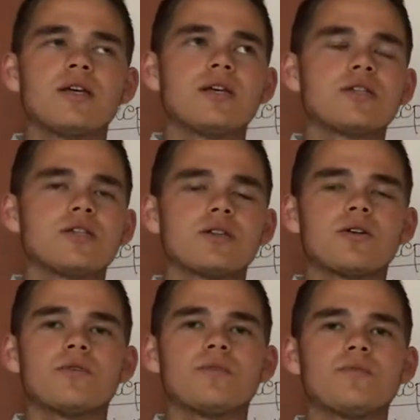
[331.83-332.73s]

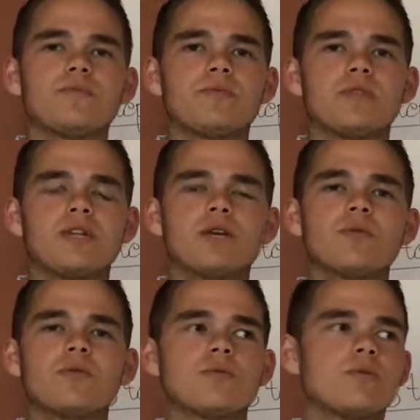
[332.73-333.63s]
So now
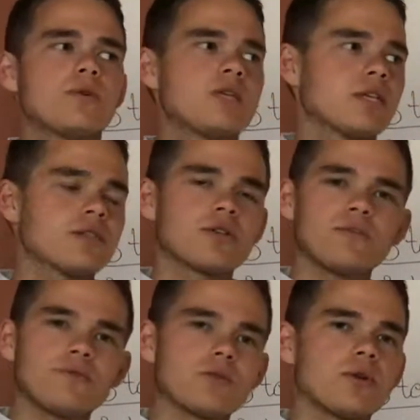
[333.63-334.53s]
we'll just go
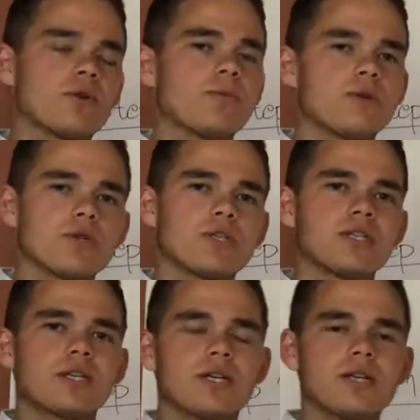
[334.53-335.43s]
through the whole process
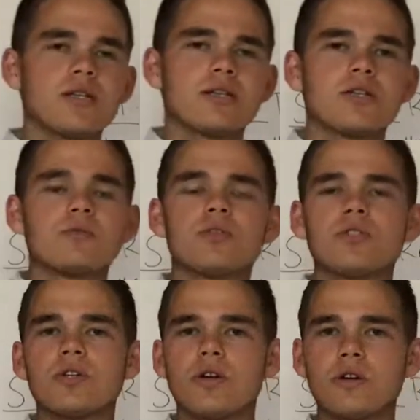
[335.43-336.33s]
again. So you
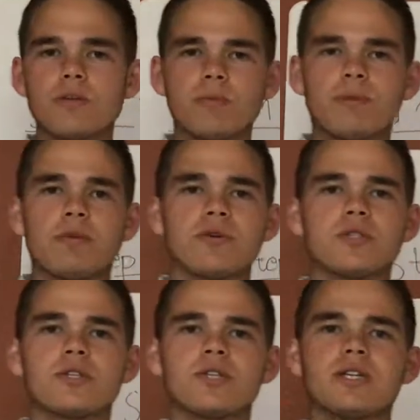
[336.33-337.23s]
start by
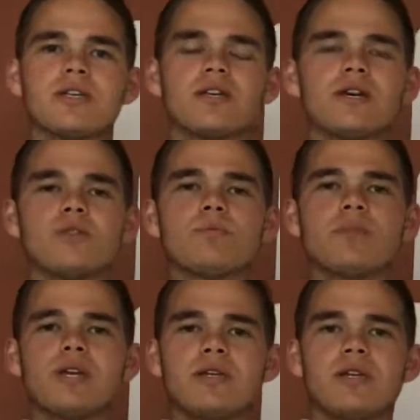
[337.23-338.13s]
purchasing a
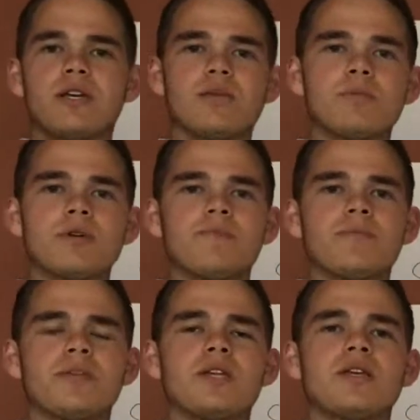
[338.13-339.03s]
domain name,
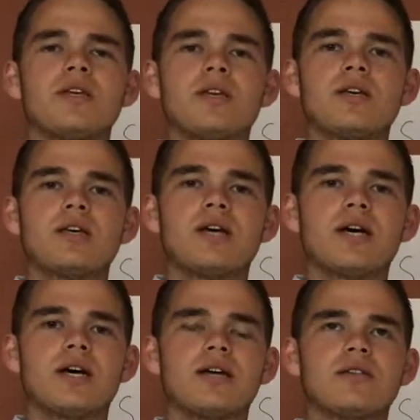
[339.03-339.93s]

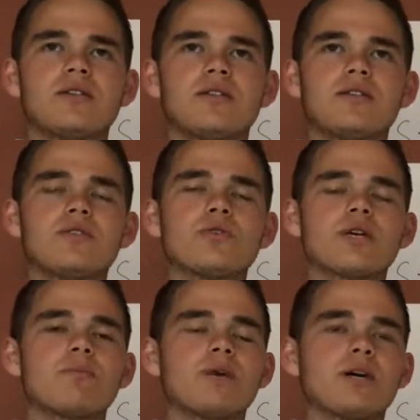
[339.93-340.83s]
and you
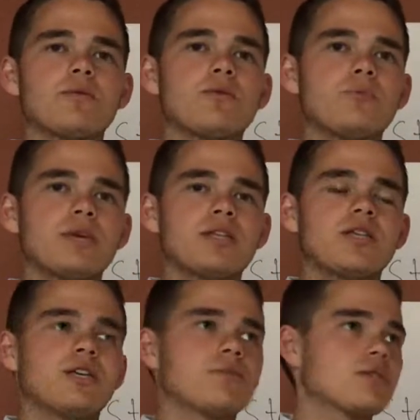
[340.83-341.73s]
can buy domain
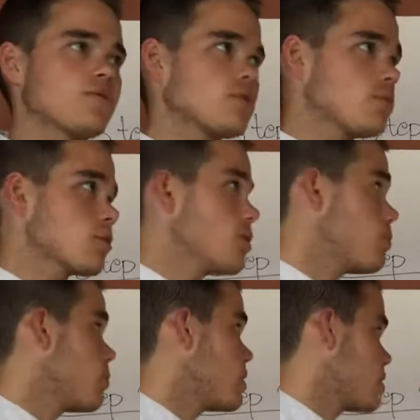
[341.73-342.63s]
names from
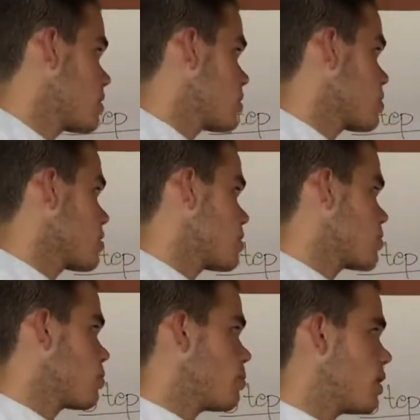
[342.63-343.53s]
companies such as
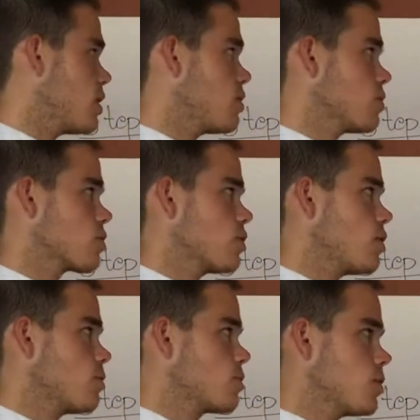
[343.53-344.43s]

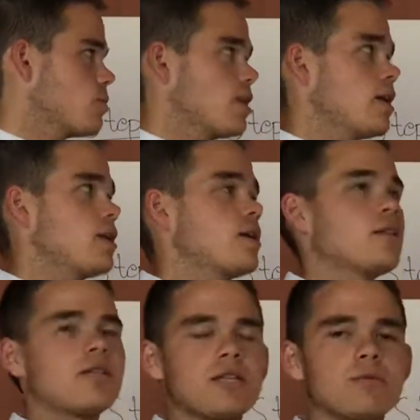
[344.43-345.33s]
Domain.com, GoDaddy,
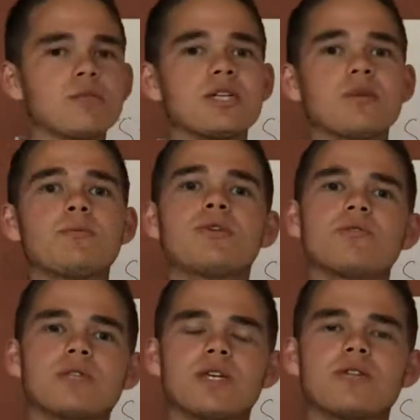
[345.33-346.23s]
Namecheap,
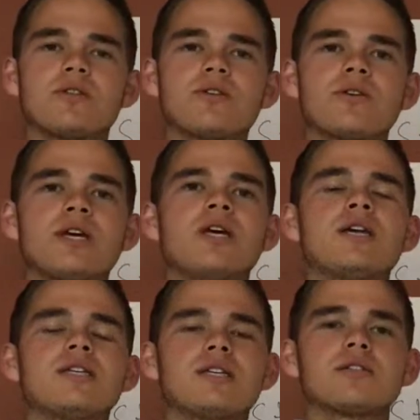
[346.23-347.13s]
HostGator.
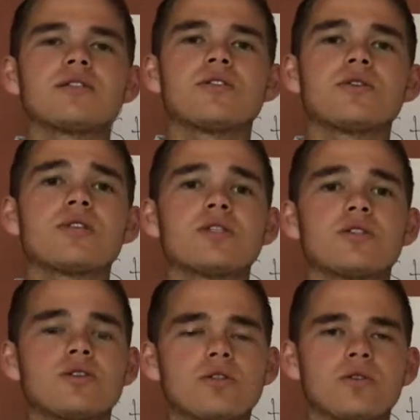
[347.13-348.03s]
Yes, you can
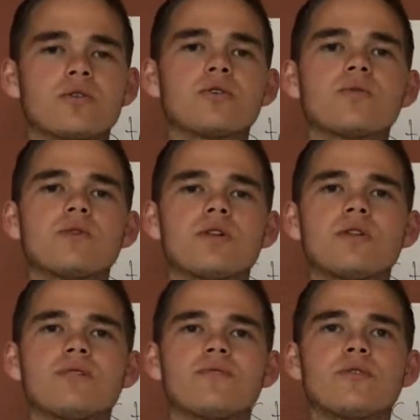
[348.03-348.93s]
search on Google
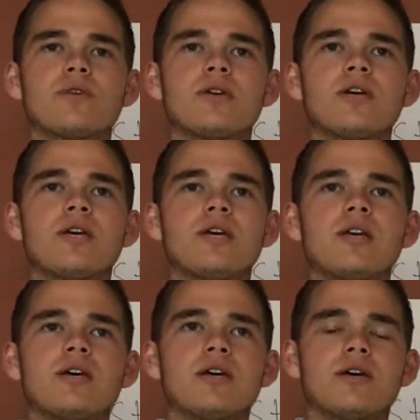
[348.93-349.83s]
for
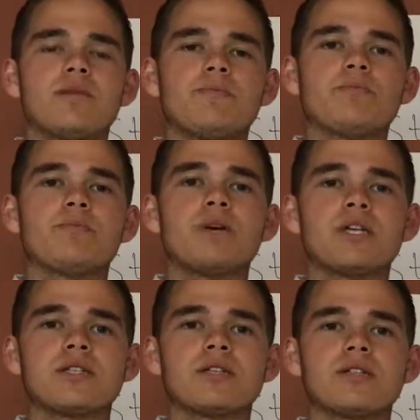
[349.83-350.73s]

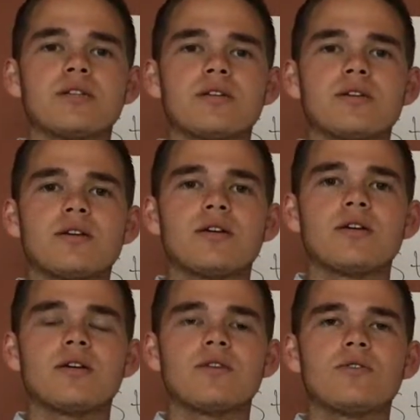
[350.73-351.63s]
best
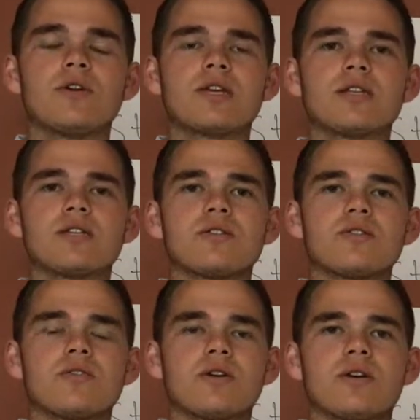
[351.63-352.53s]

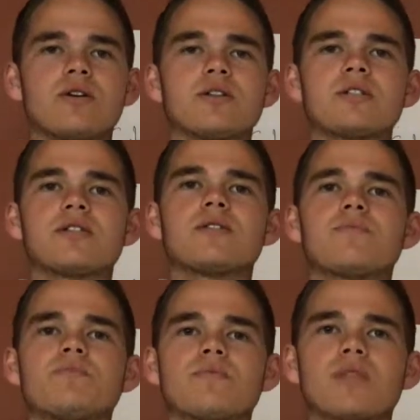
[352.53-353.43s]
registrars,
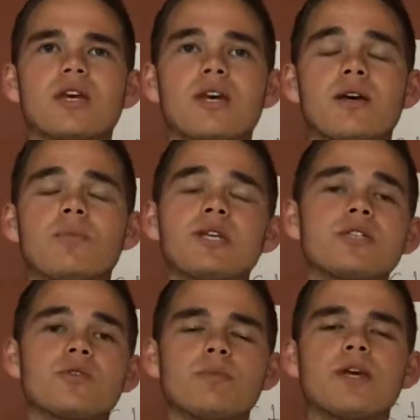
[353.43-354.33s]
best
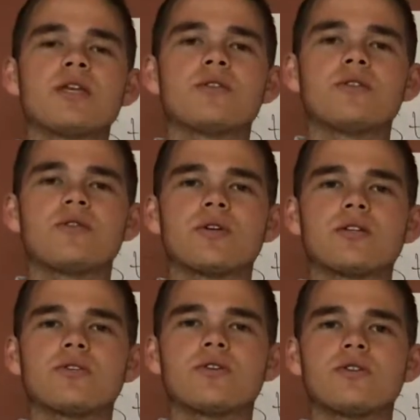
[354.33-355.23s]
domain
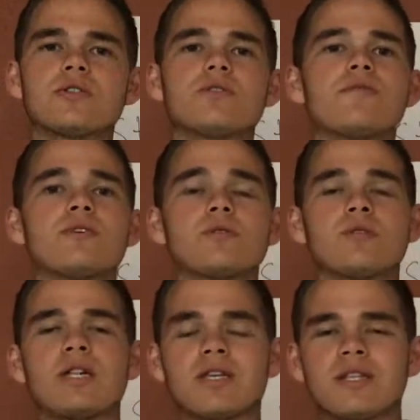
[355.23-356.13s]
registrars
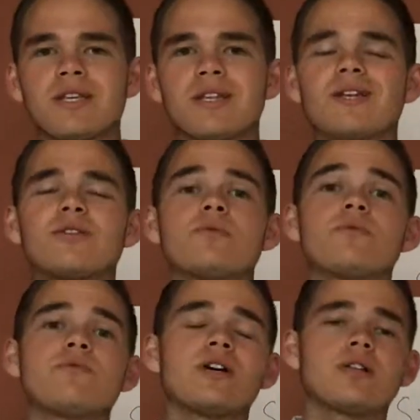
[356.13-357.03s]
2019, and you will
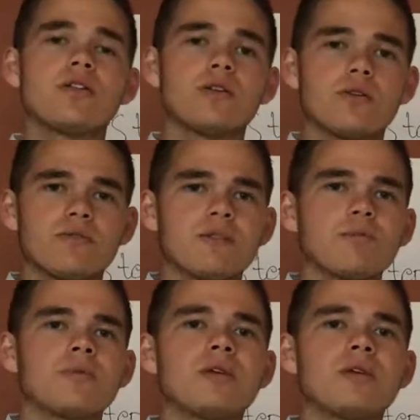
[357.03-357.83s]
find a lot of them.